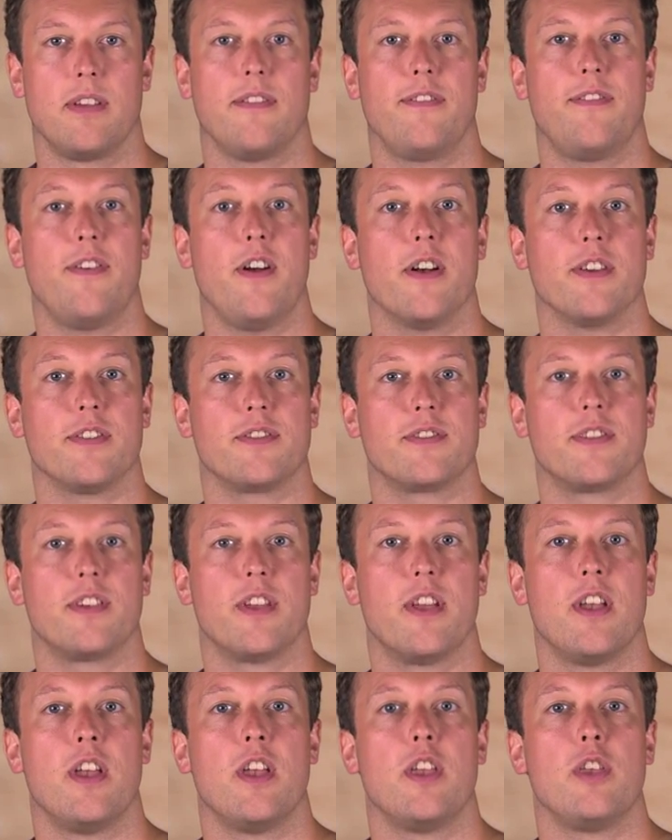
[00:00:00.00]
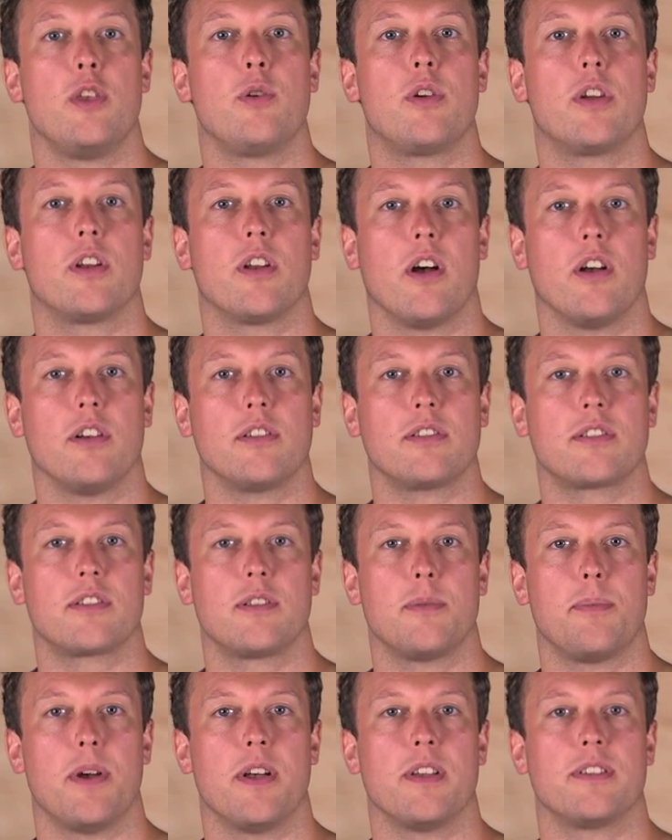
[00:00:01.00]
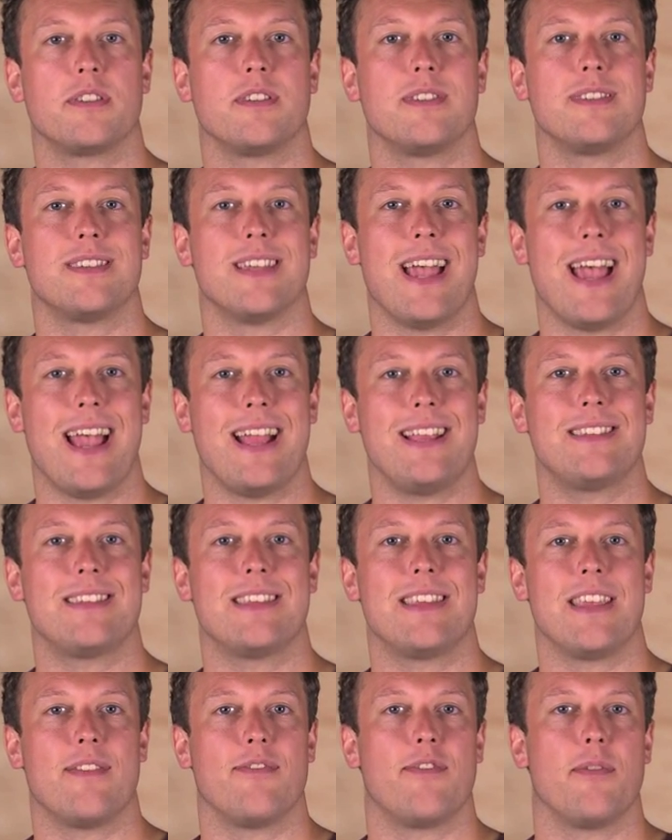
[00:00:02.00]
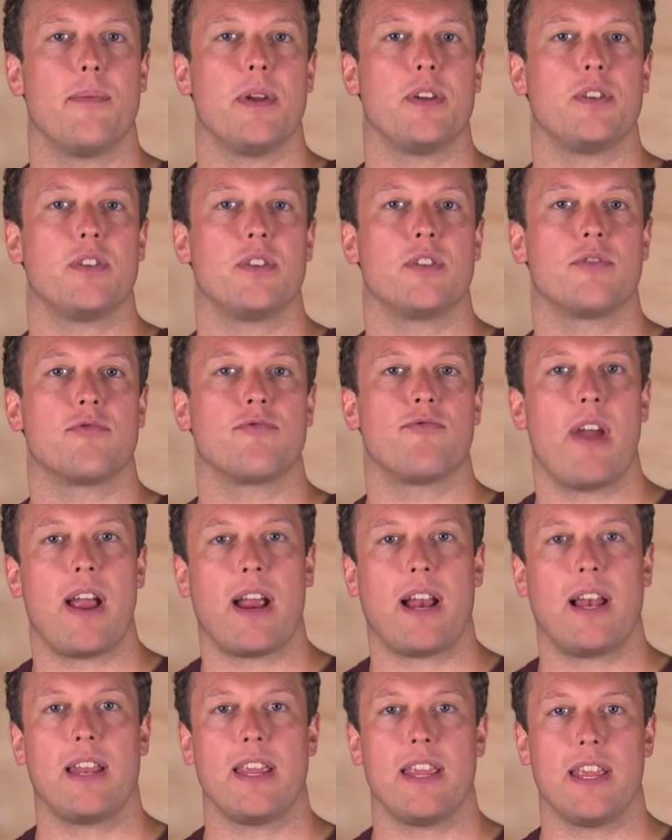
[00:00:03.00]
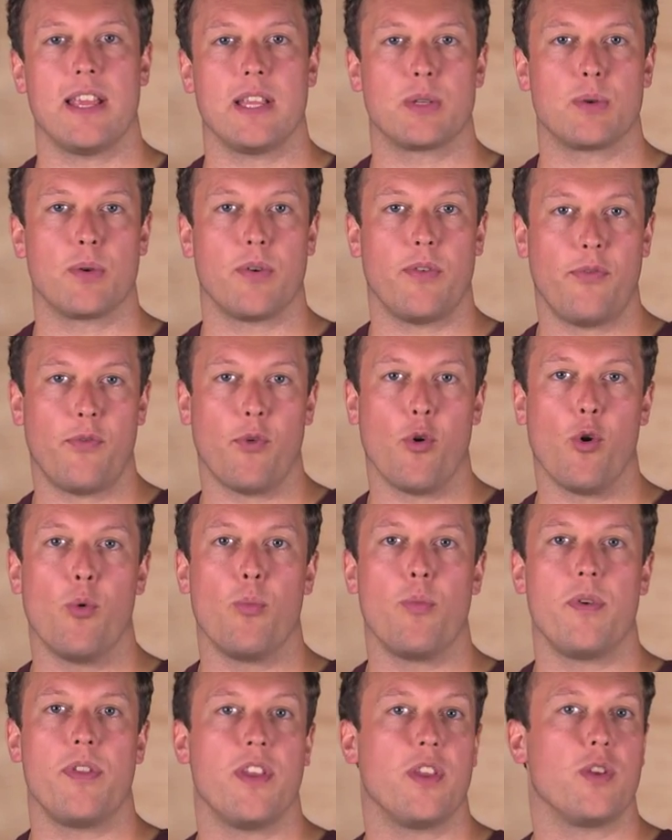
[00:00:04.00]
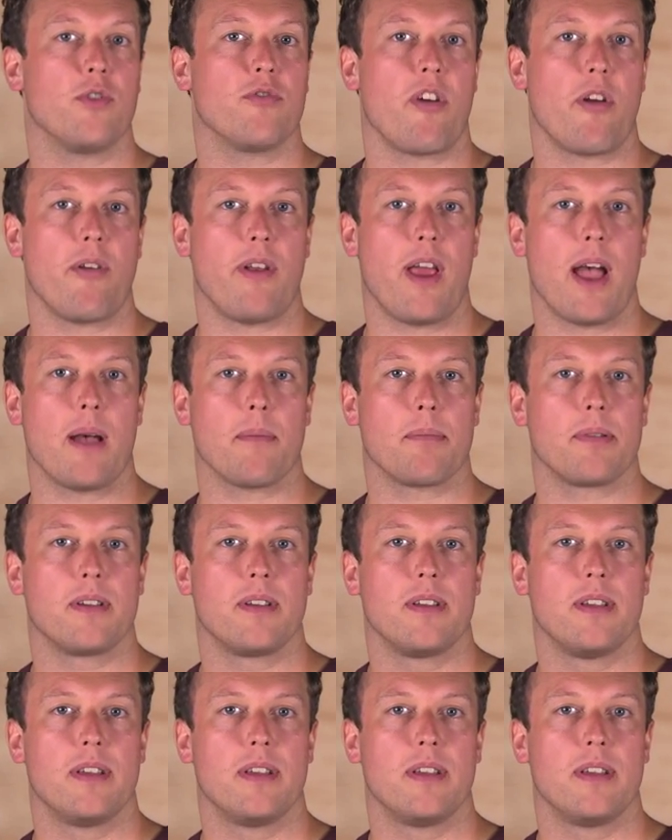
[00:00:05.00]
First, you could ask the person to enter the information directly into a form within your own app.